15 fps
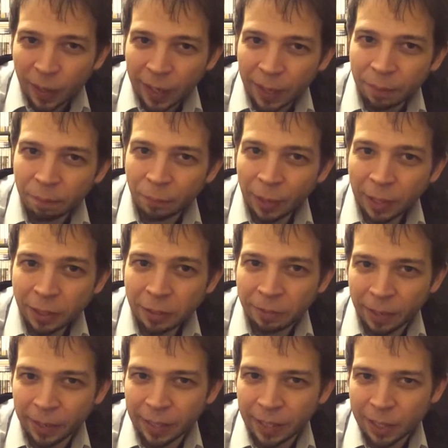had to
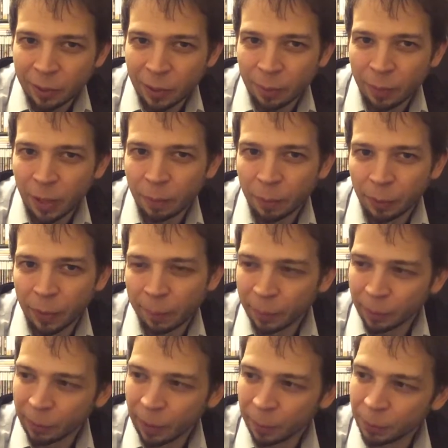rectify that. So I bought PaRappa
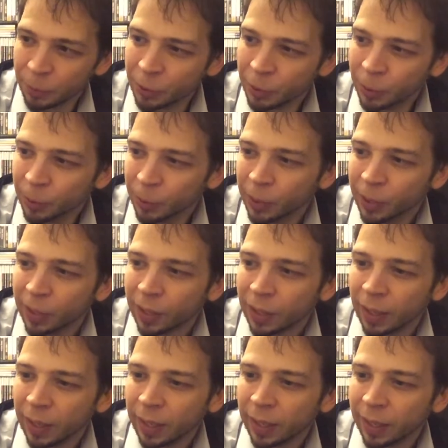the Rapper 2,
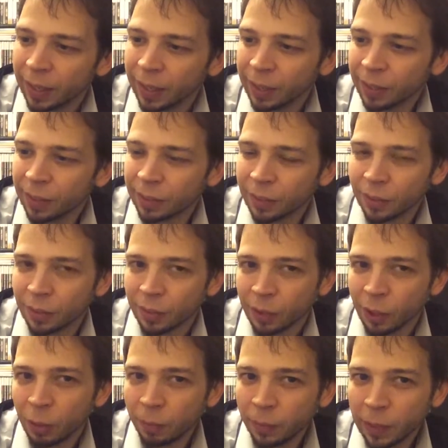and
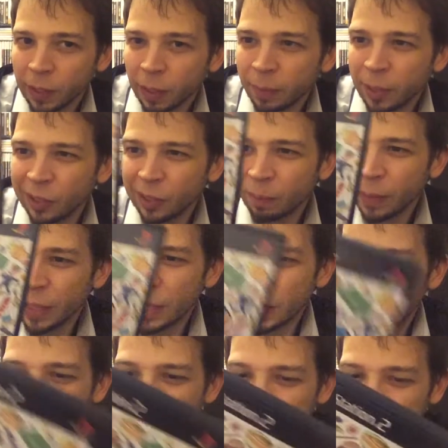hopefully I'll be able to beat it,
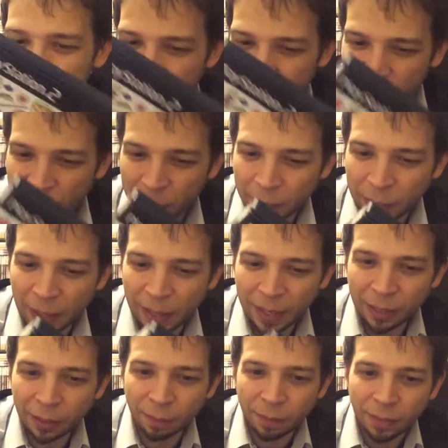because
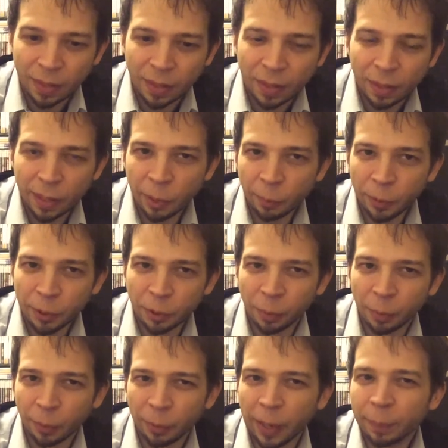playing the original
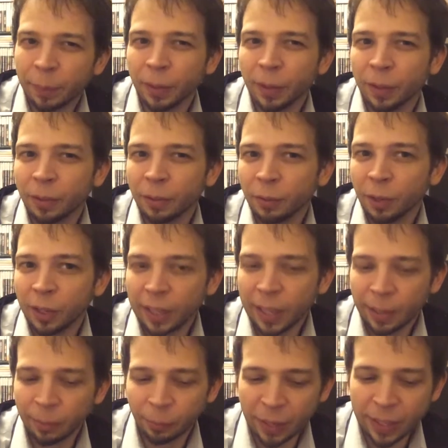PaRappa
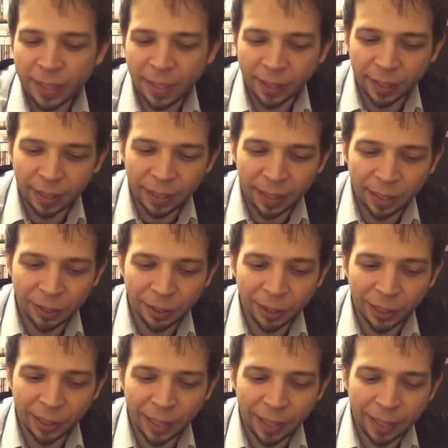again recently, I
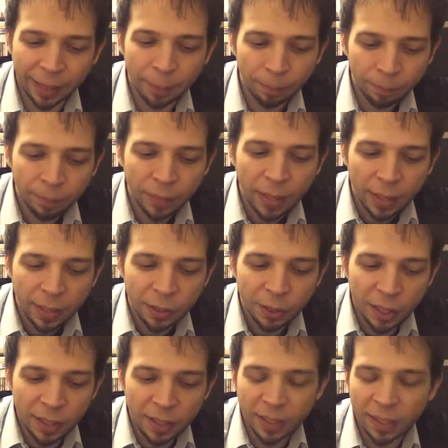thought like,
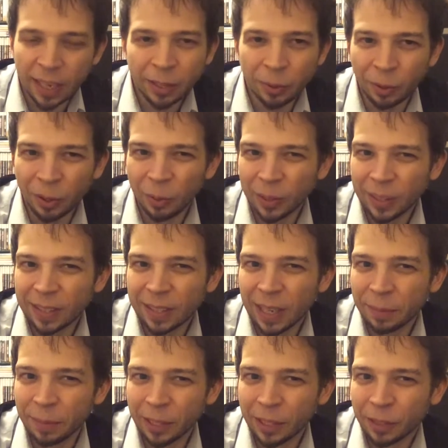Jesus, I don't know what the
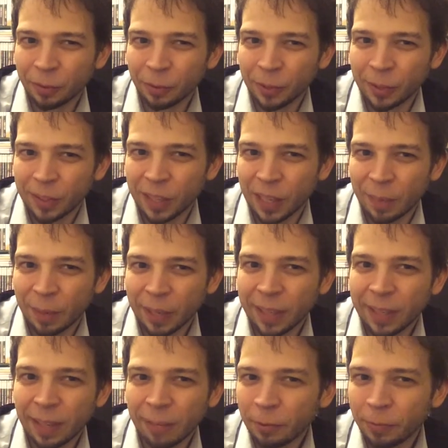timing is for this game. I can
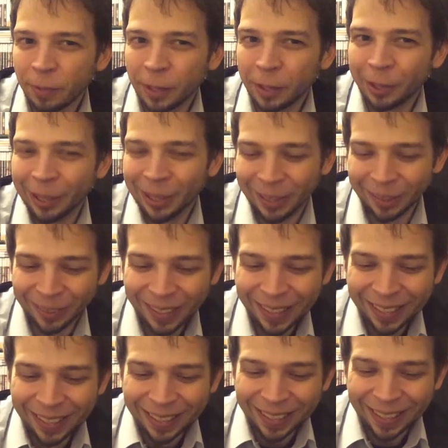never figure it out.
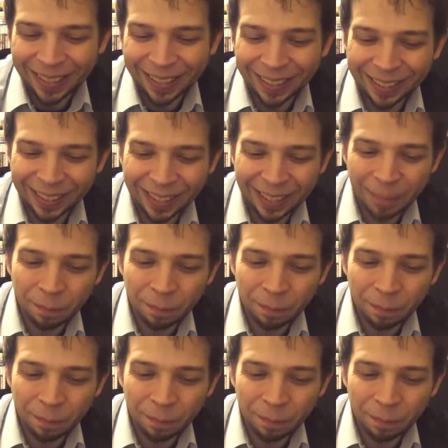And like